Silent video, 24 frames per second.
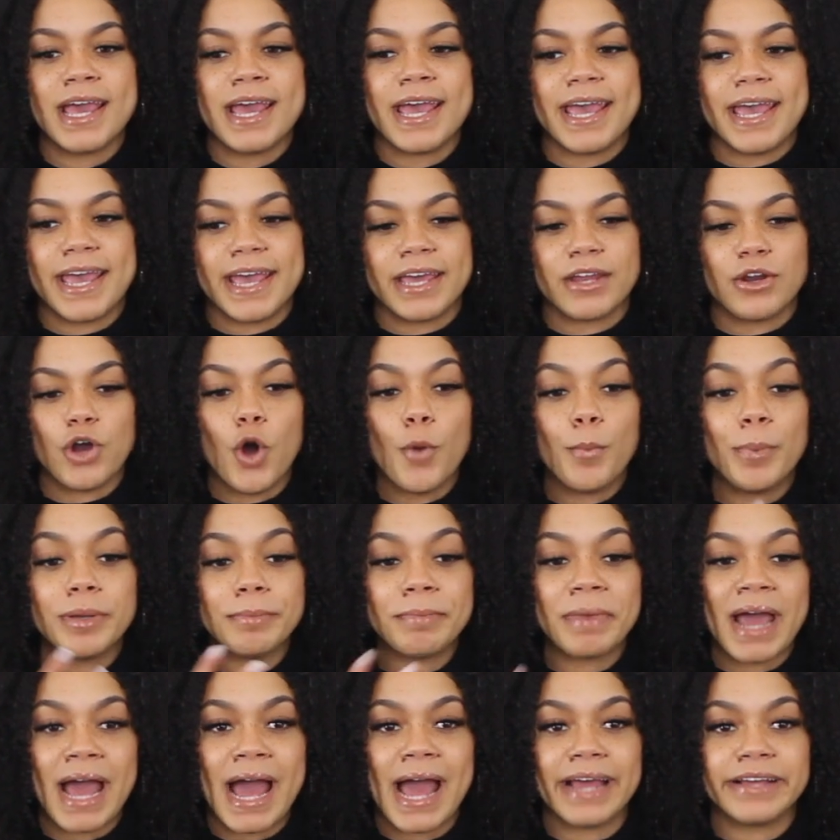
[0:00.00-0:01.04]
and opened
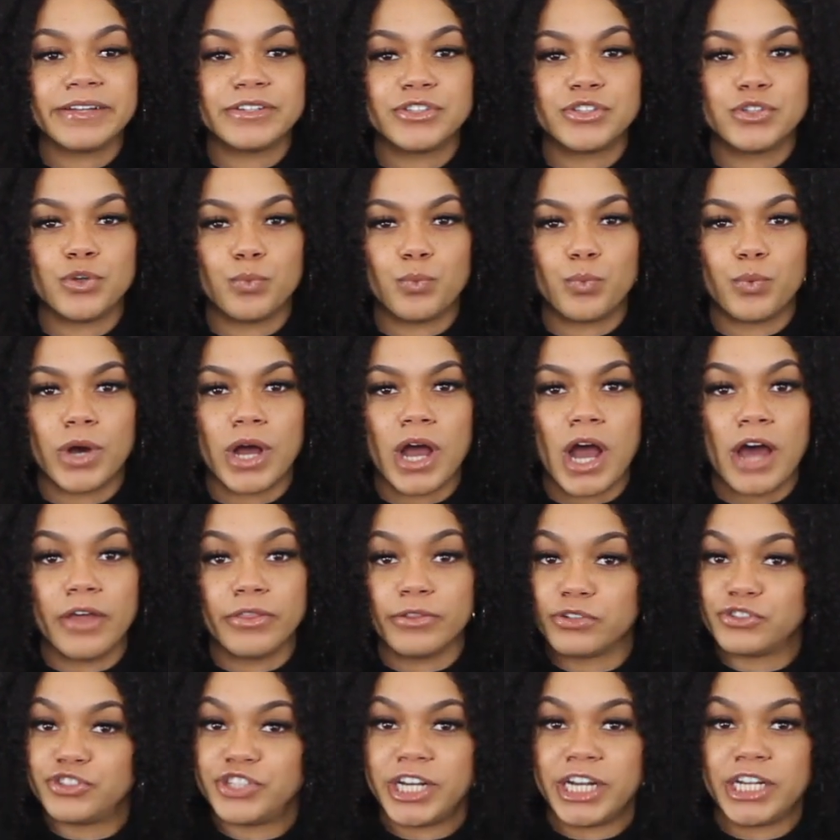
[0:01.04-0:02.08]
my eyes to what
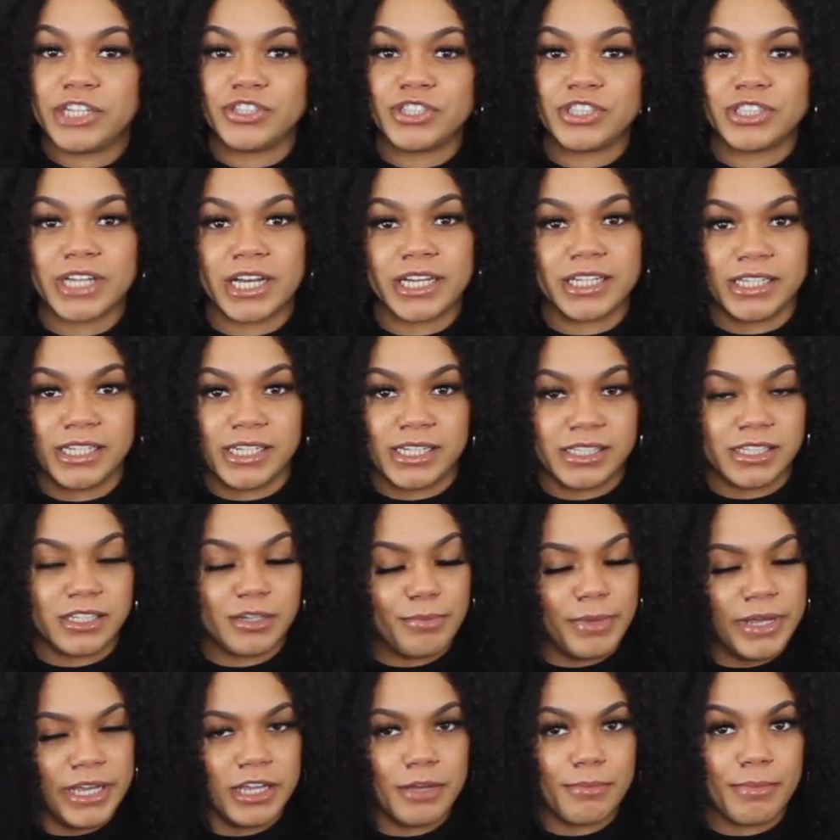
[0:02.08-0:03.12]
other changes I needed to
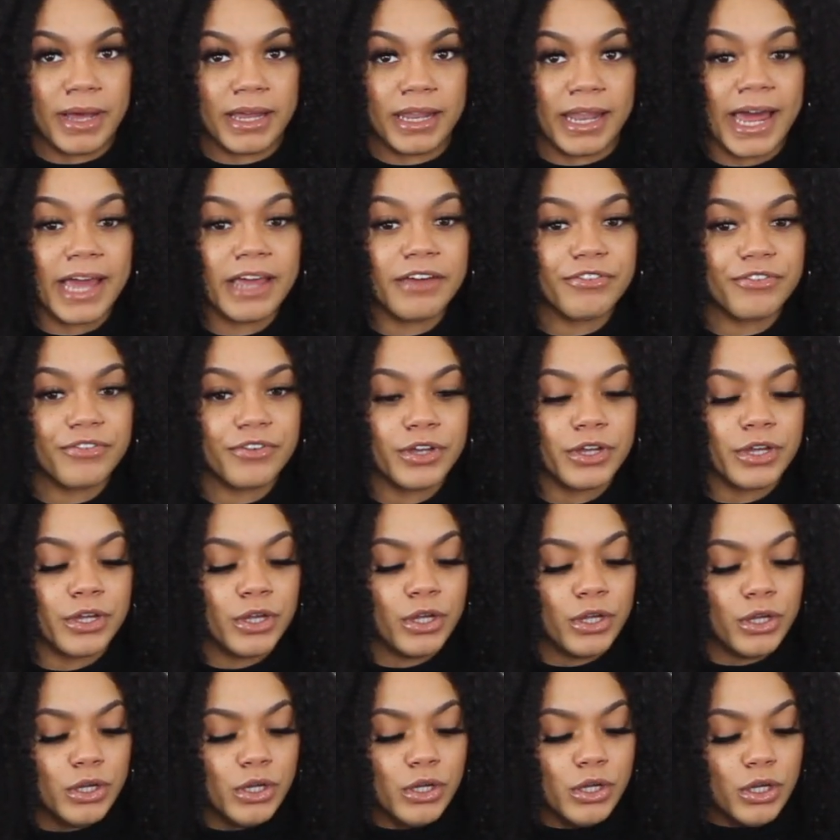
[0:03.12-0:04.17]
make in my life.
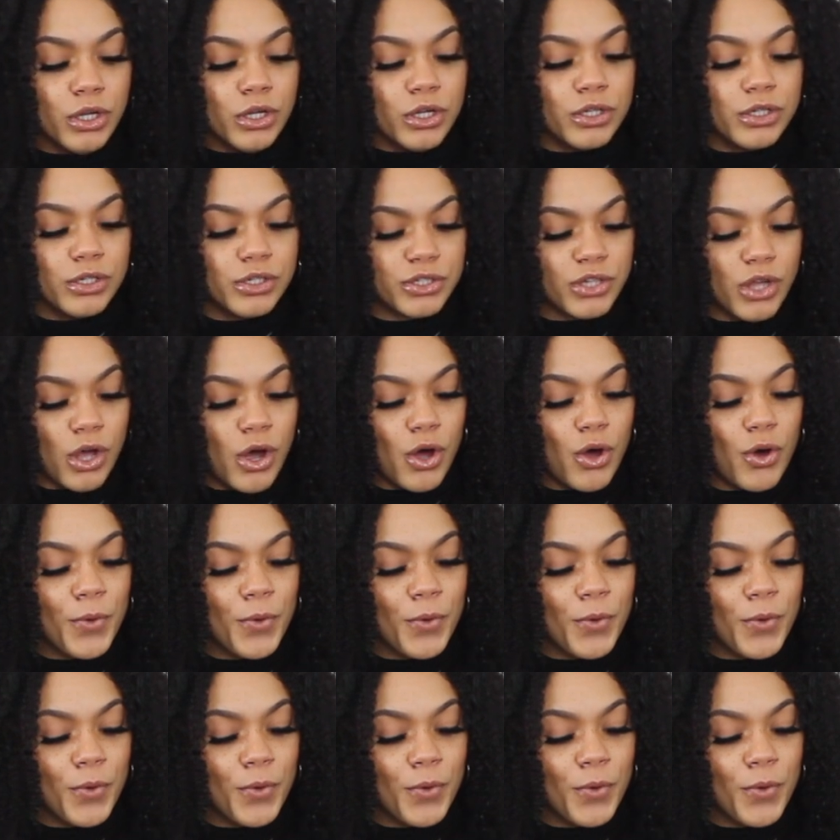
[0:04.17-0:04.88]
So